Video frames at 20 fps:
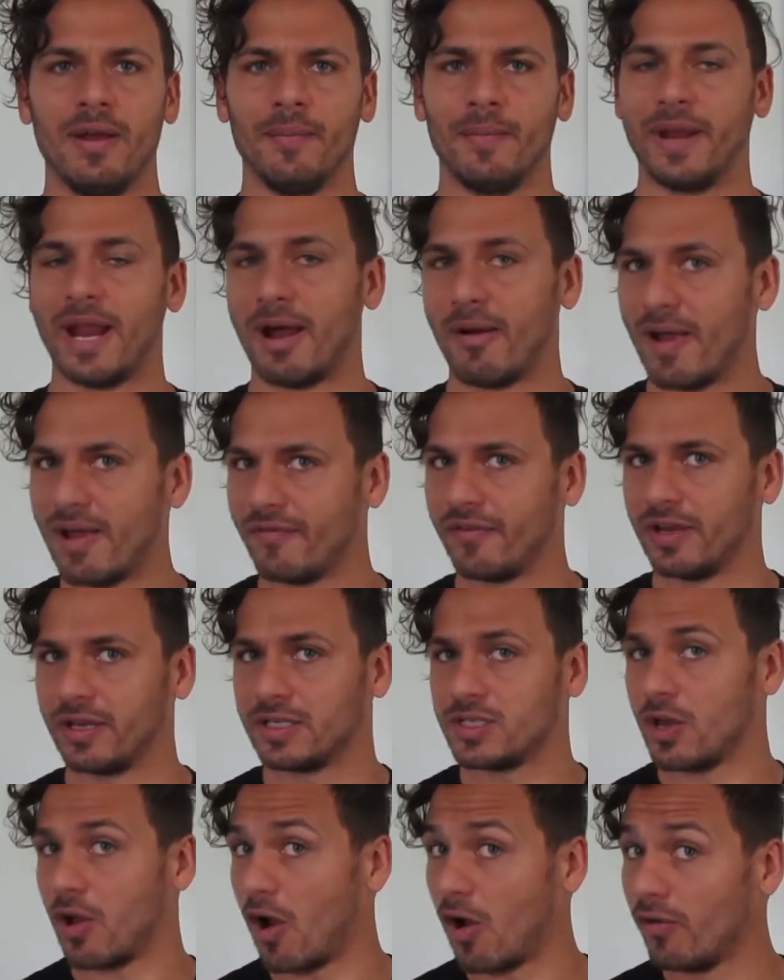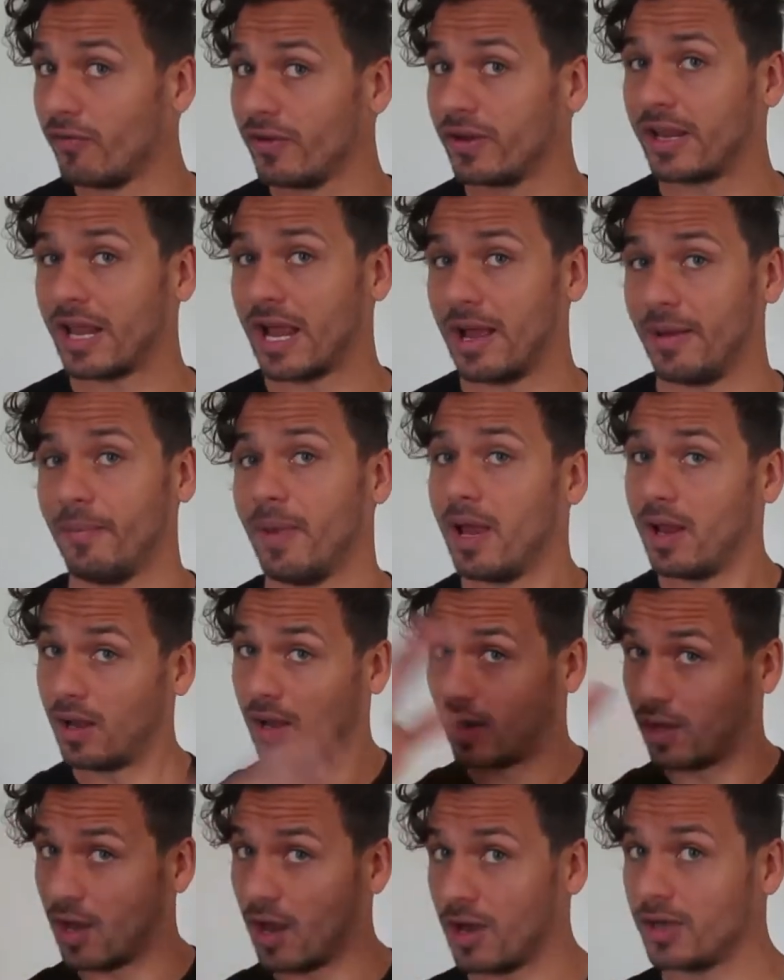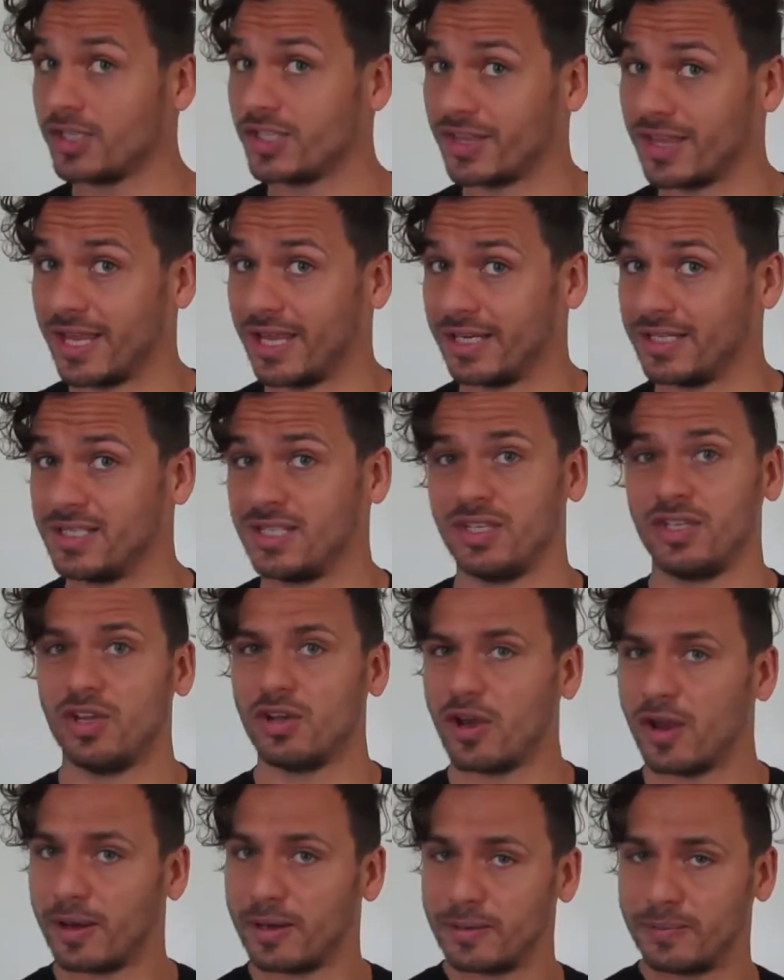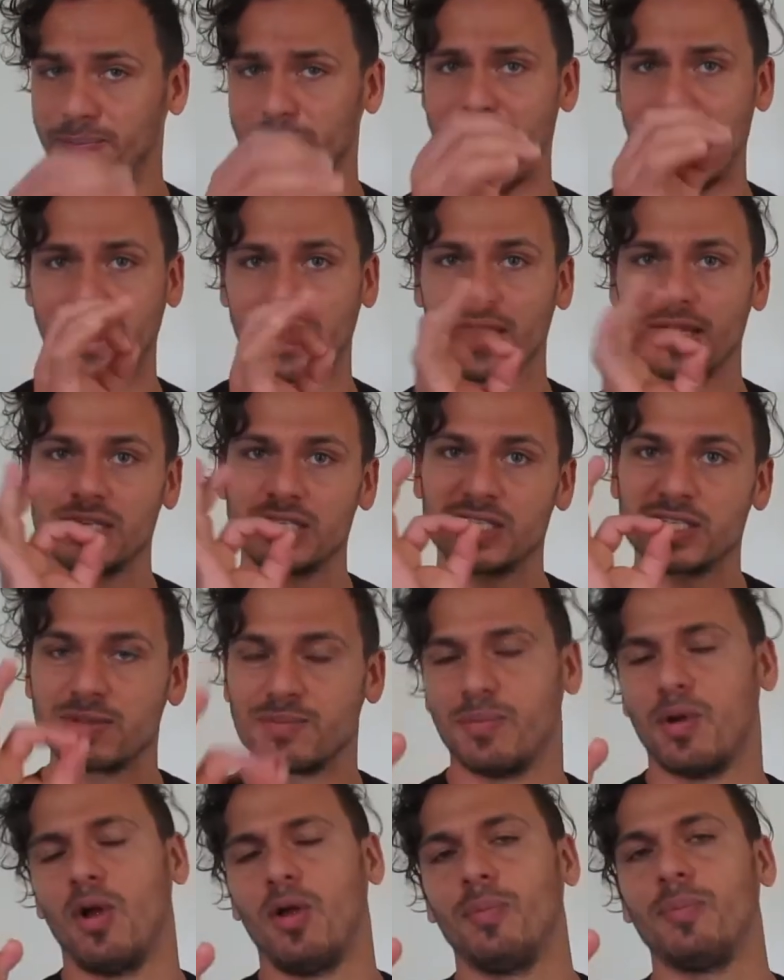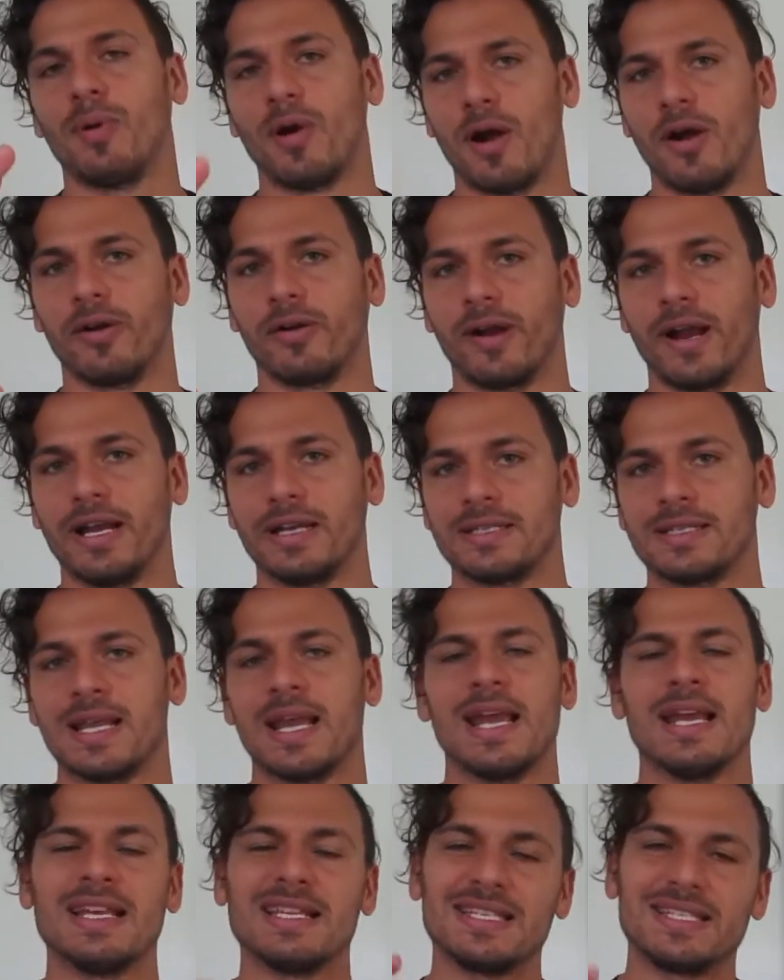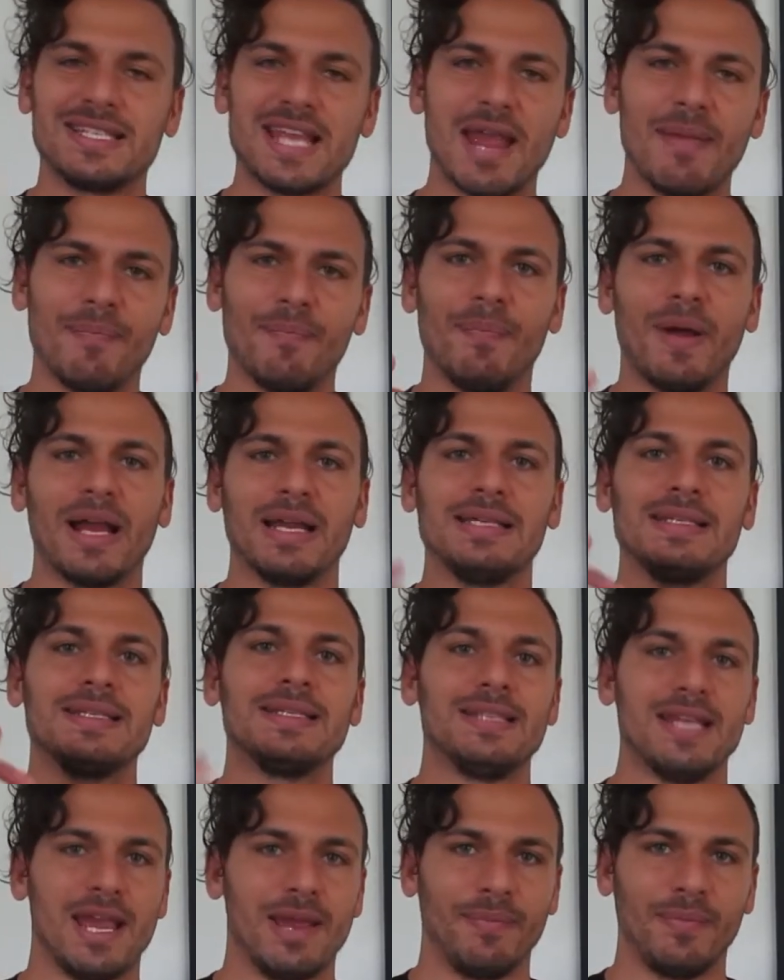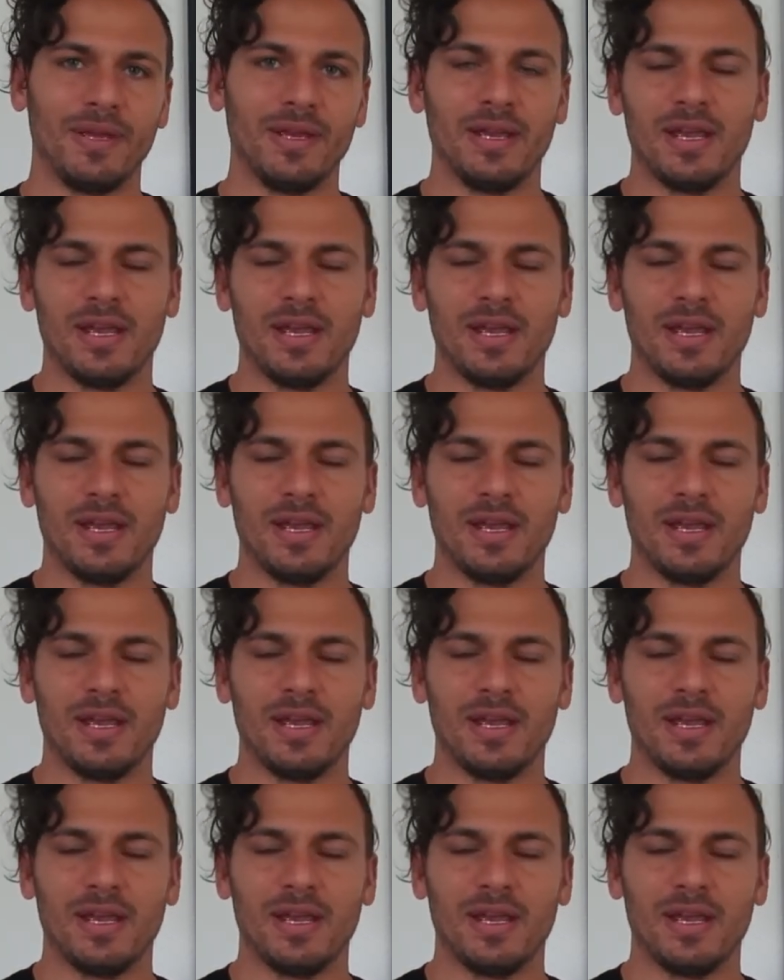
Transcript: But however, to overcome large things, you gotta make small progress, step by step.